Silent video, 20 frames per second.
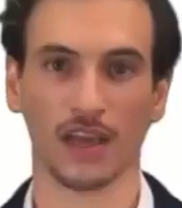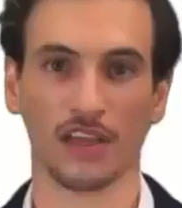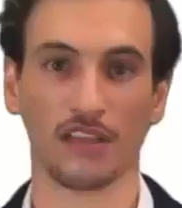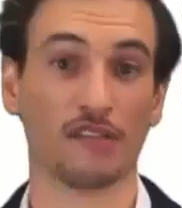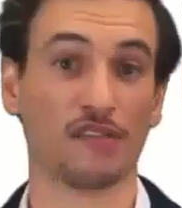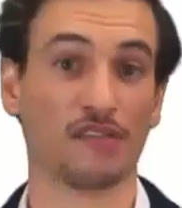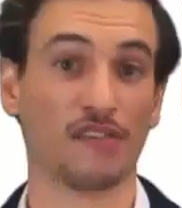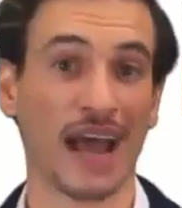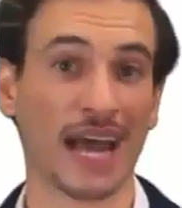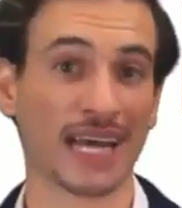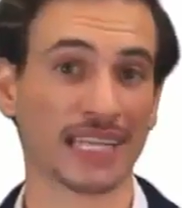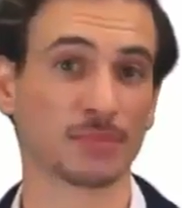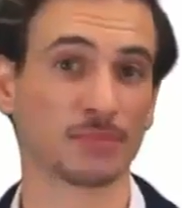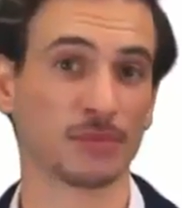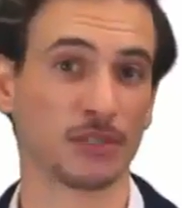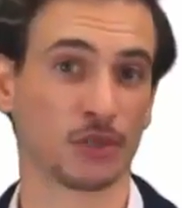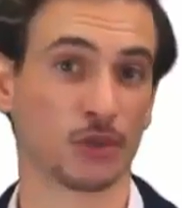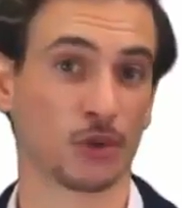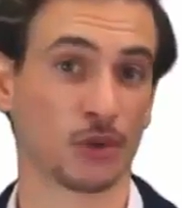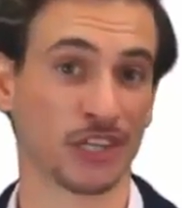The vast
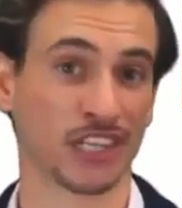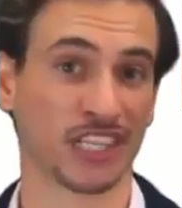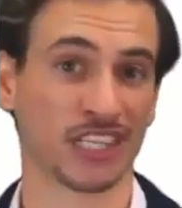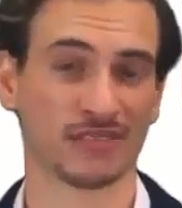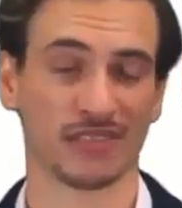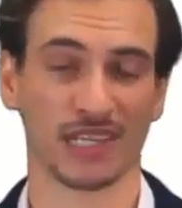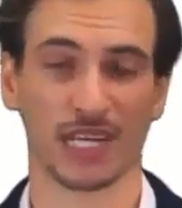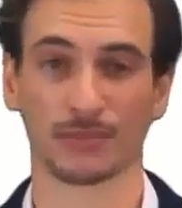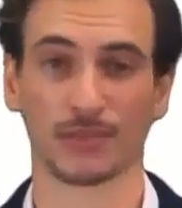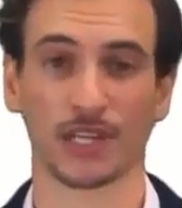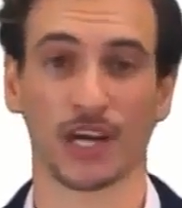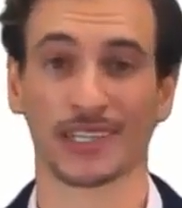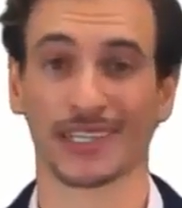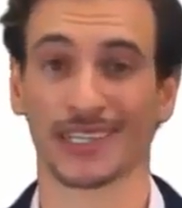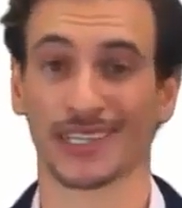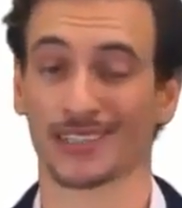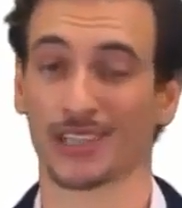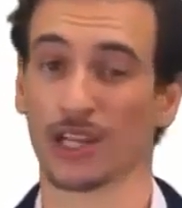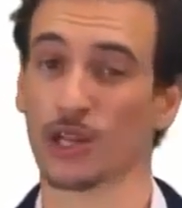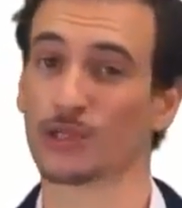majority, and I'm
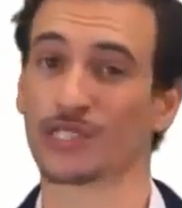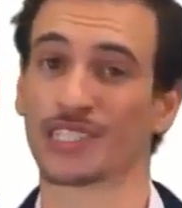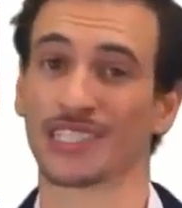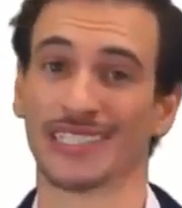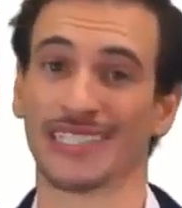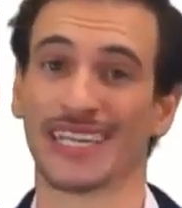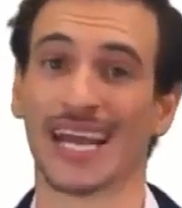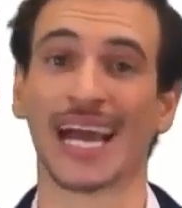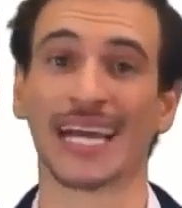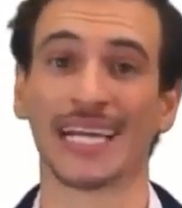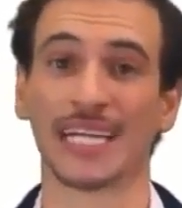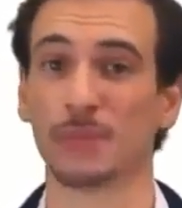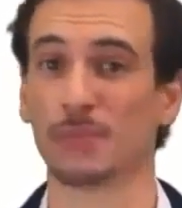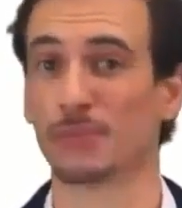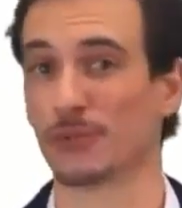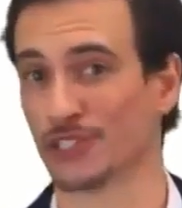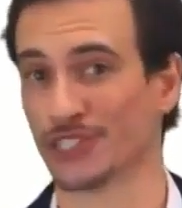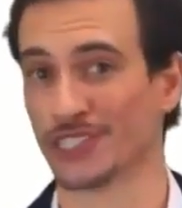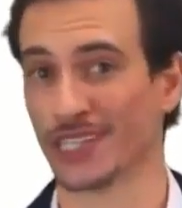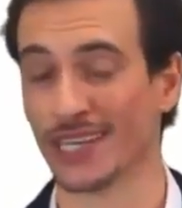talking close to
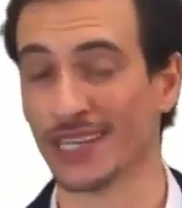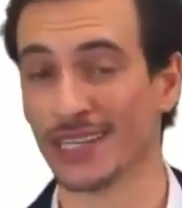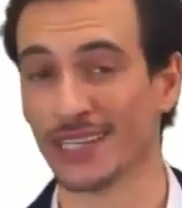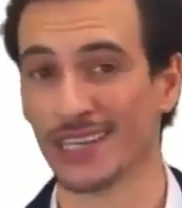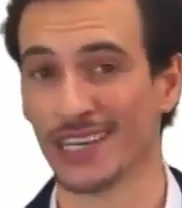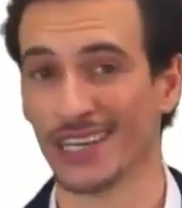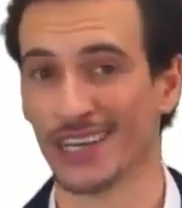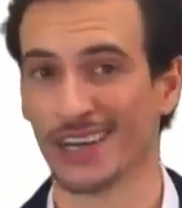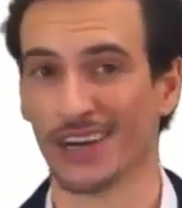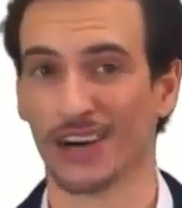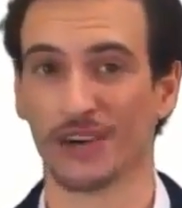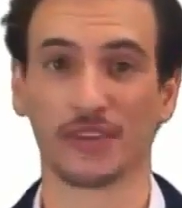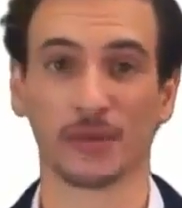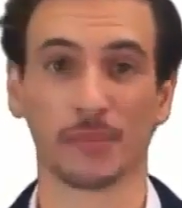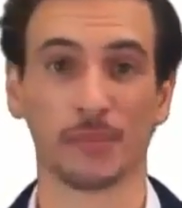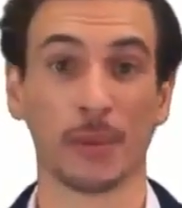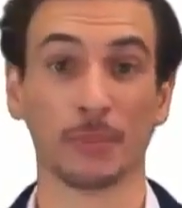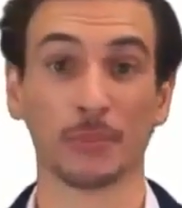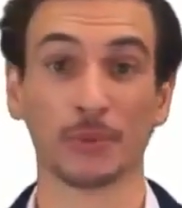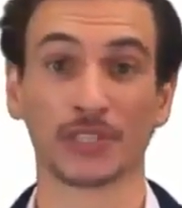90% of the
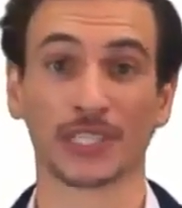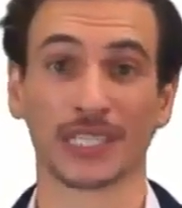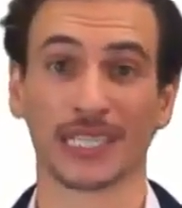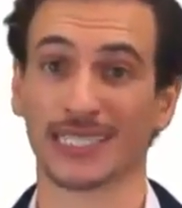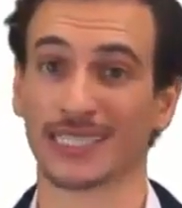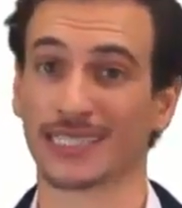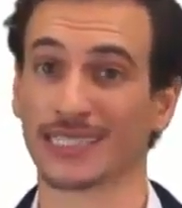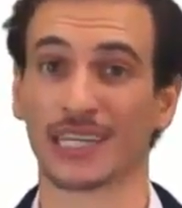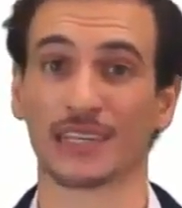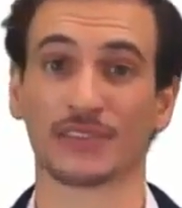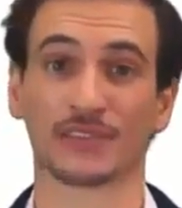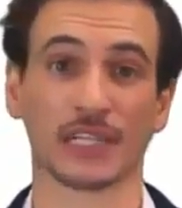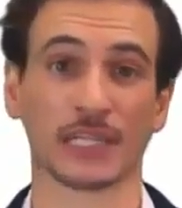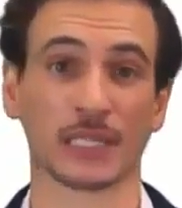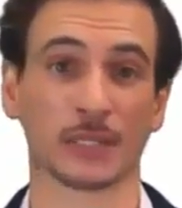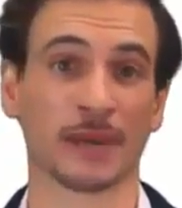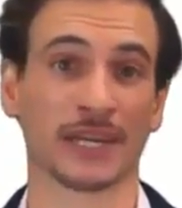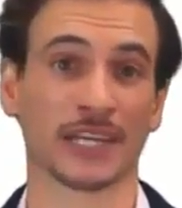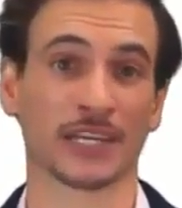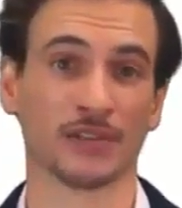members inside of
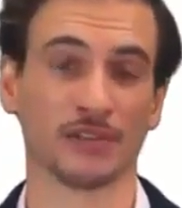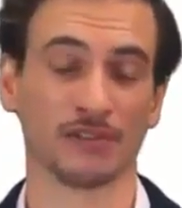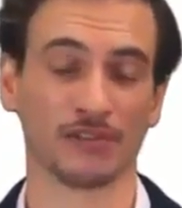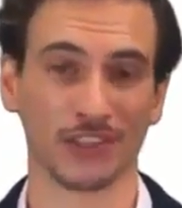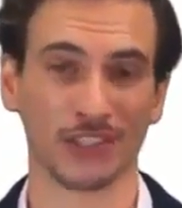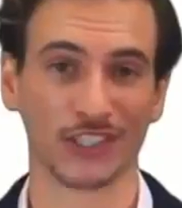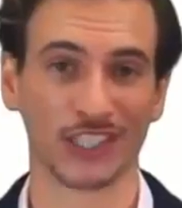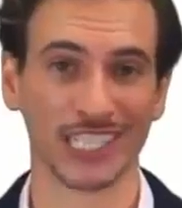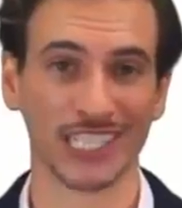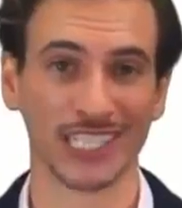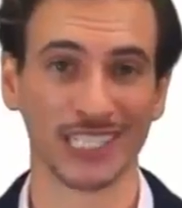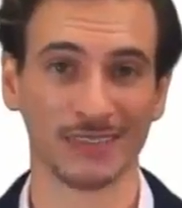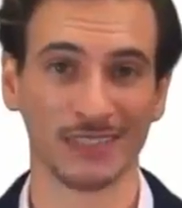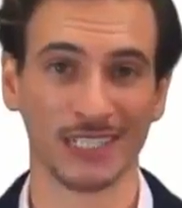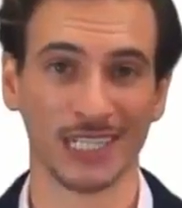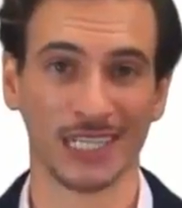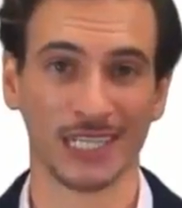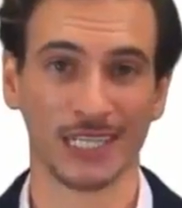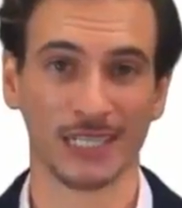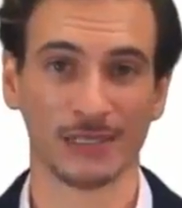ClickBank University
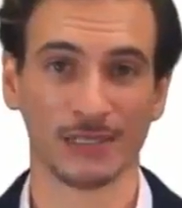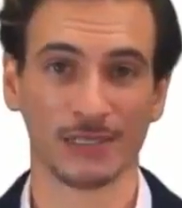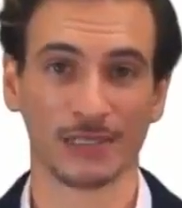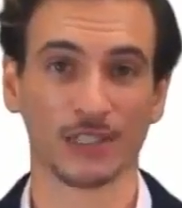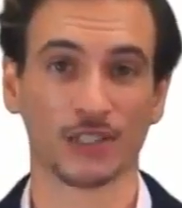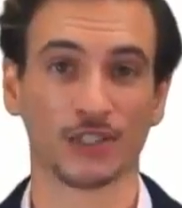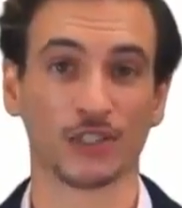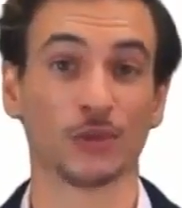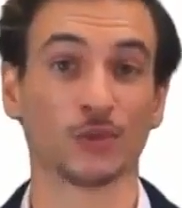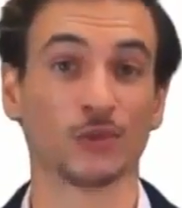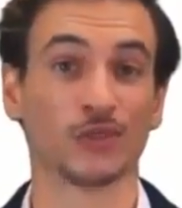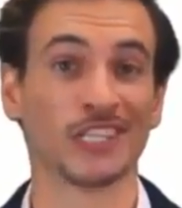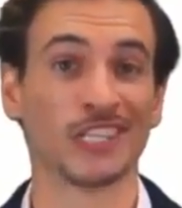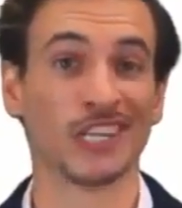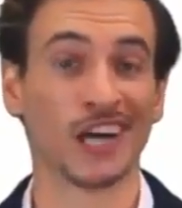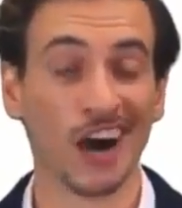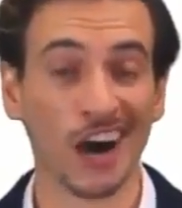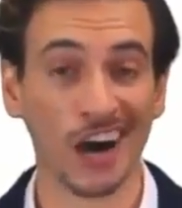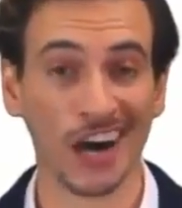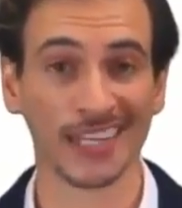do
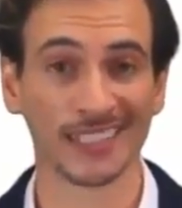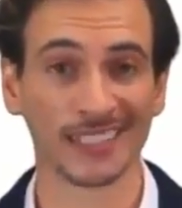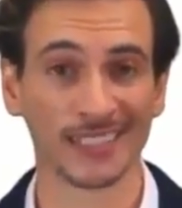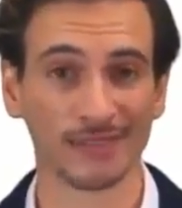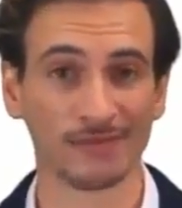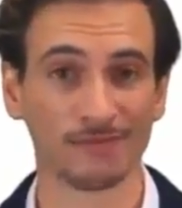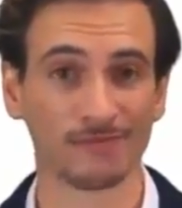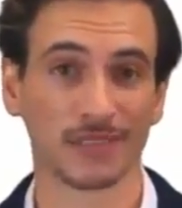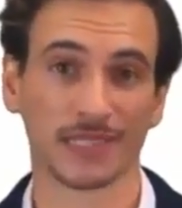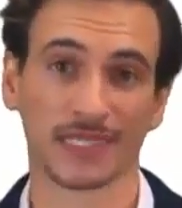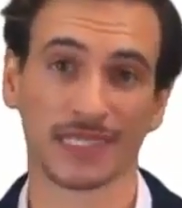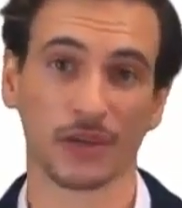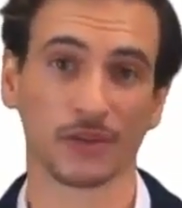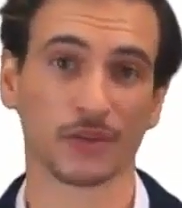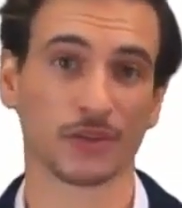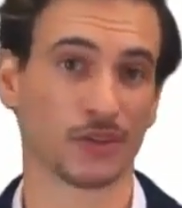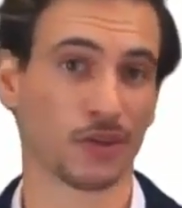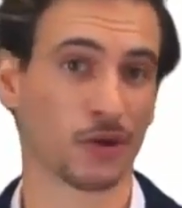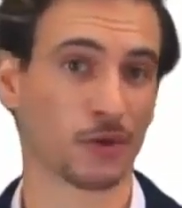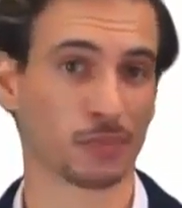not
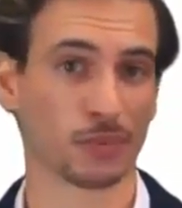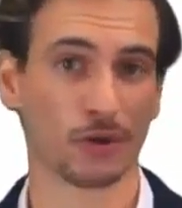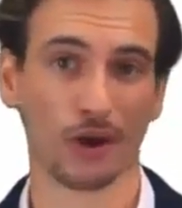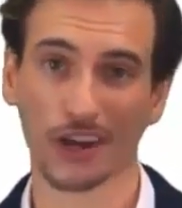sell their own